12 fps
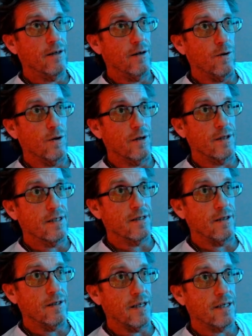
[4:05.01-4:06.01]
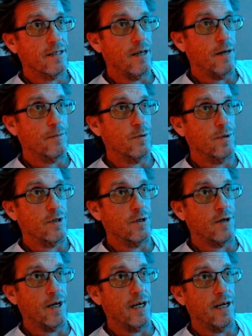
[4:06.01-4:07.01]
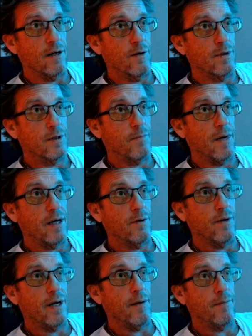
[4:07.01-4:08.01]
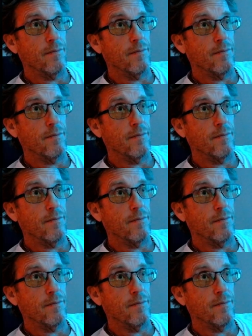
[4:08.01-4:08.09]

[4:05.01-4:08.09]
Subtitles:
or these little desktop switchers right here, which, by the way,